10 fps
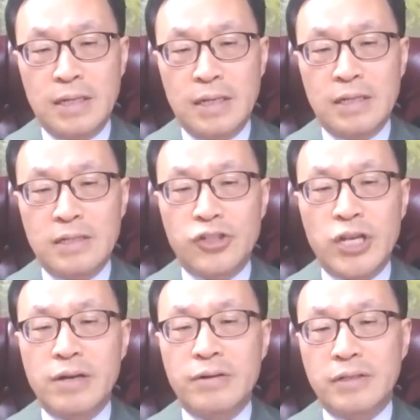and
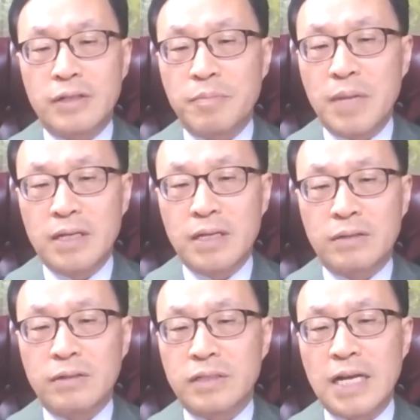shared many
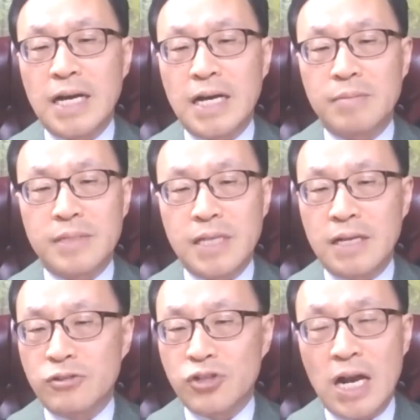good times
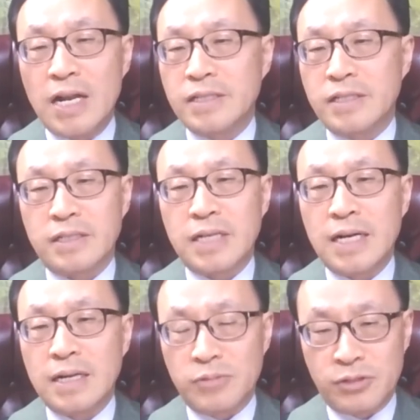and challenging
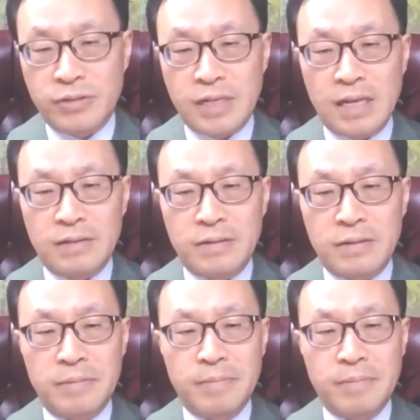times together.